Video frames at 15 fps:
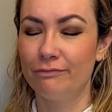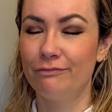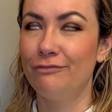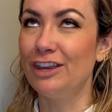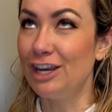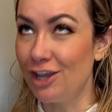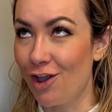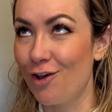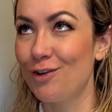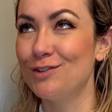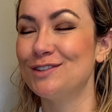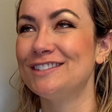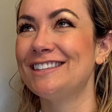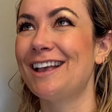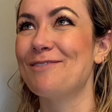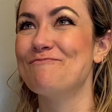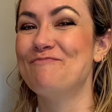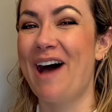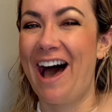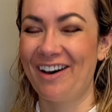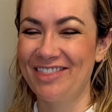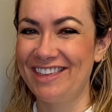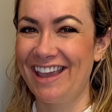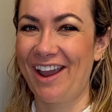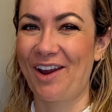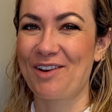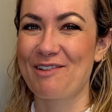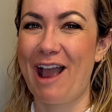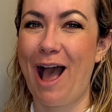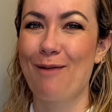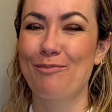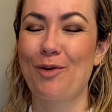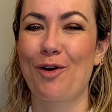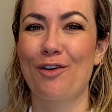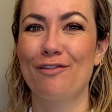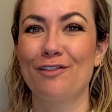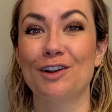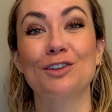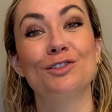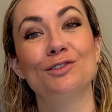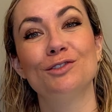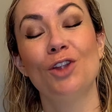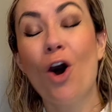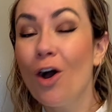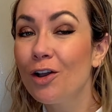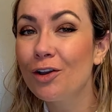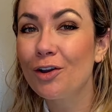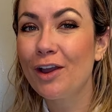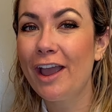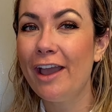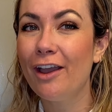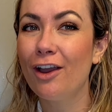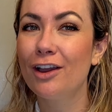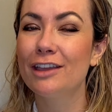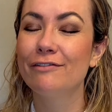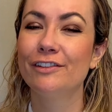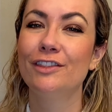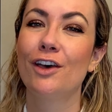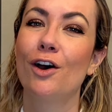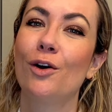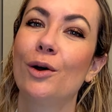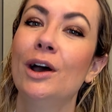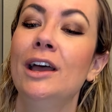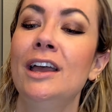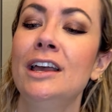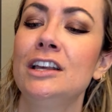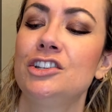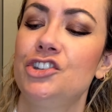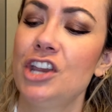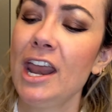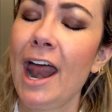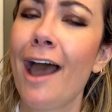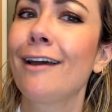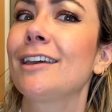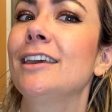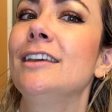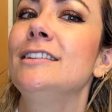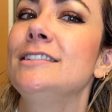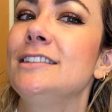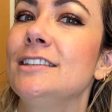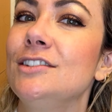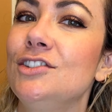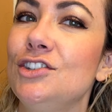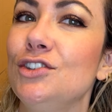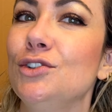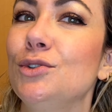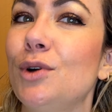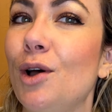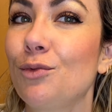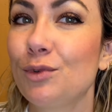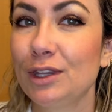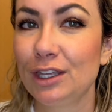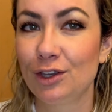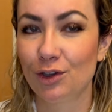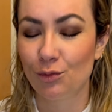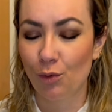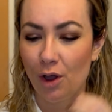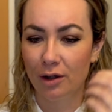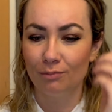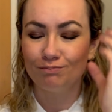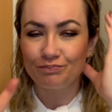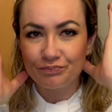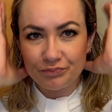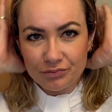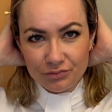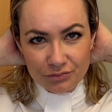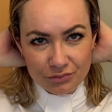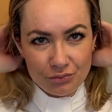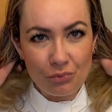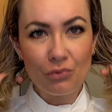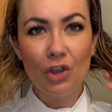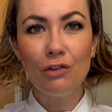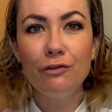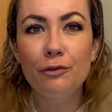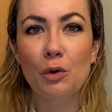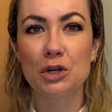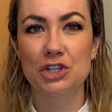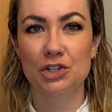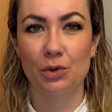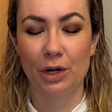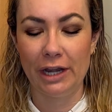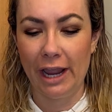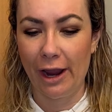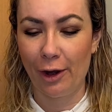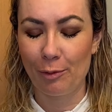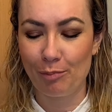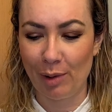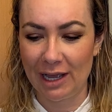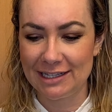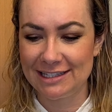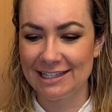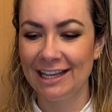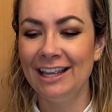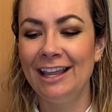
videos about the Airwrap are for longer hair, even though Jen Atkin did do a really good one for short hair, but